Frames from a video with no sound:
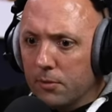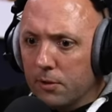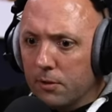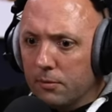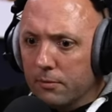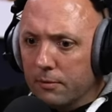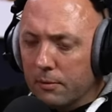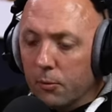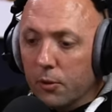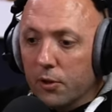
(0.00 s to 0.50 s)

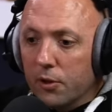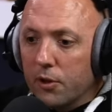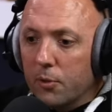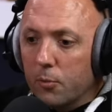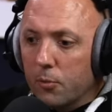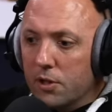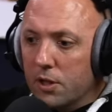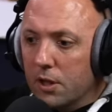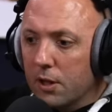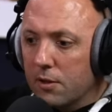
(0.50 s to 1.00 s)
like one of
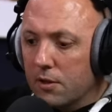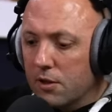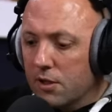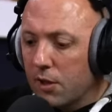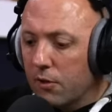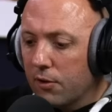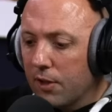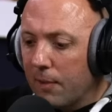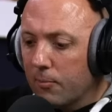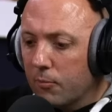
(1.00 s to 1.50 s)
them was against
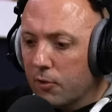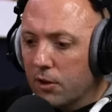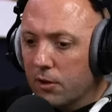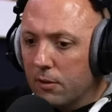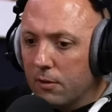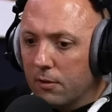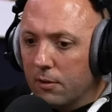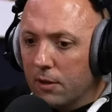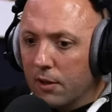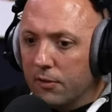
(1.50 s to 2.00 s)

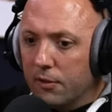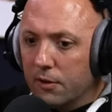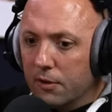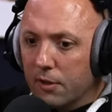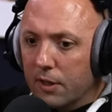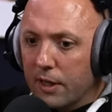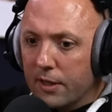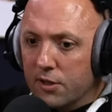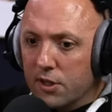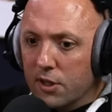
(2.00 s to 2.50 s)
Southampton under
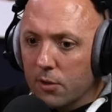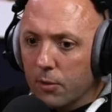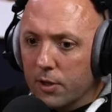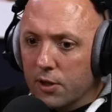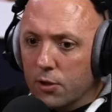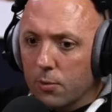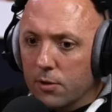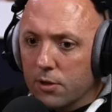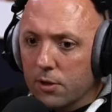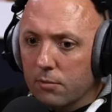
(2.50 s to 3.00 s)
Gracia,
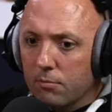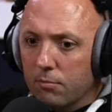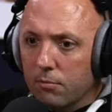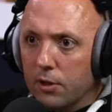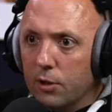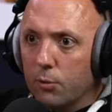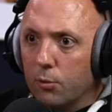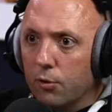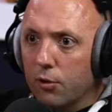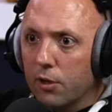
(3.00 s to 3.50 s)
which was a
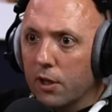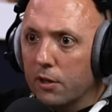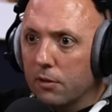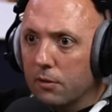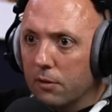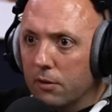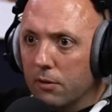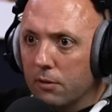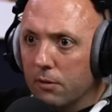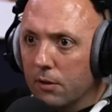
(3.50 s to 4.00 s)
real
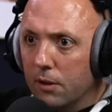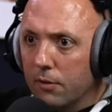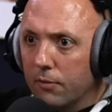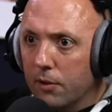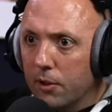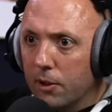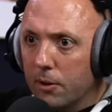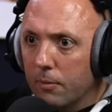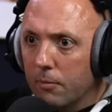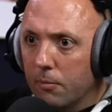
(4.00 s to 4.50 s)
grind of
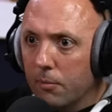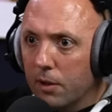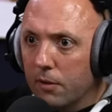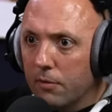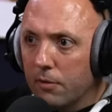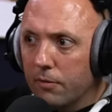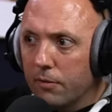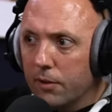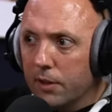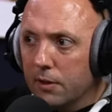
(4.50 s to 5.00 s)
a
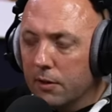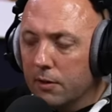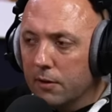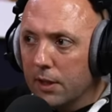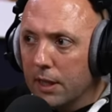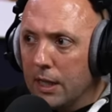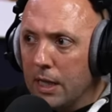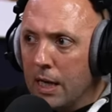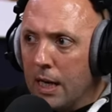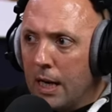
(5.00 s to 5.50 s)

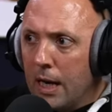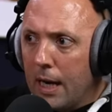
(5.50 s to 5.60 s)
victory.